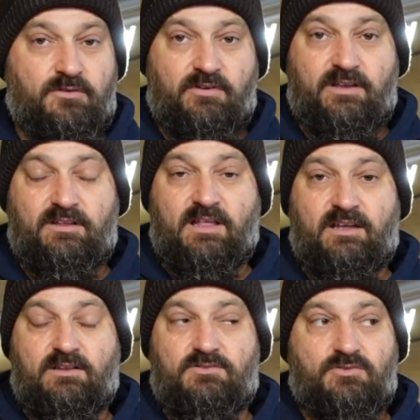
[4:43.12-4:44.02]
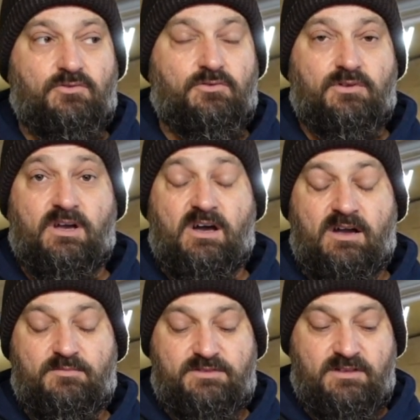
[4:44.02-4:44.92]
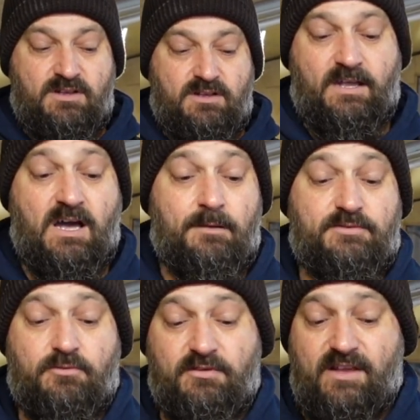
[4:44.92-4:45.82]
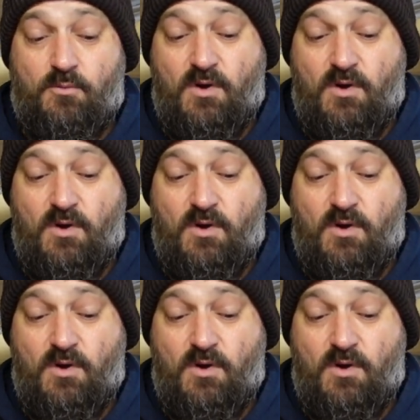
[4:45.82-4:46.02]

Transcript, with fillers: the regulator to the carbs. Carbs are on their